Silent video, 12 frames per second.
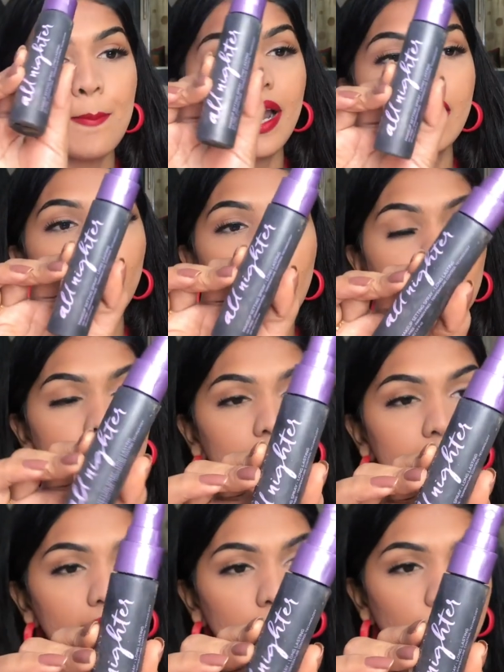but until
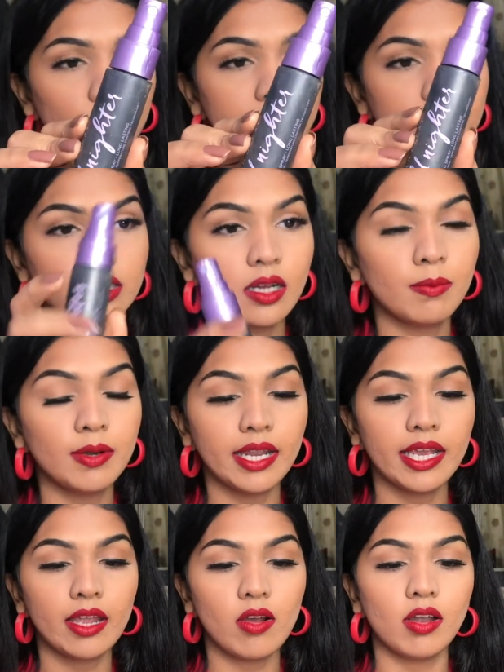then i'm using this urban
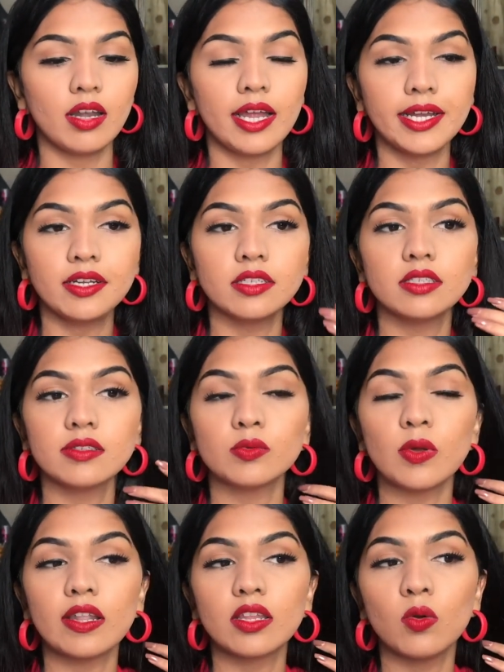decay all-nighter this is
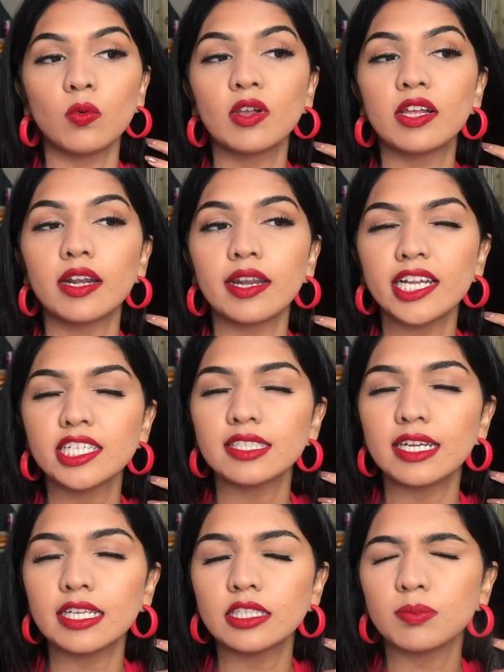one of the great
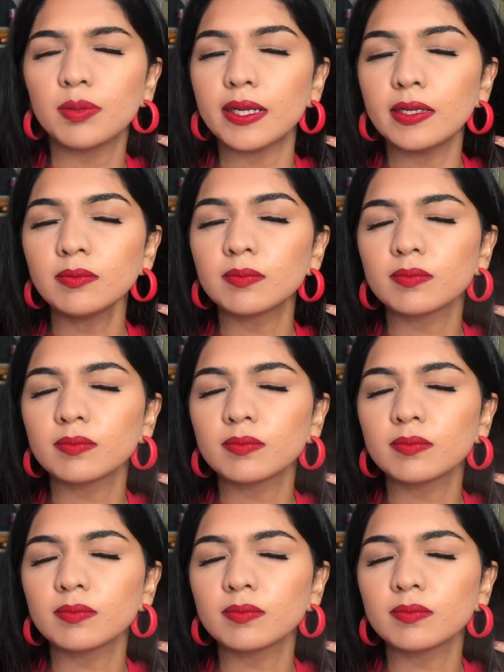setting spray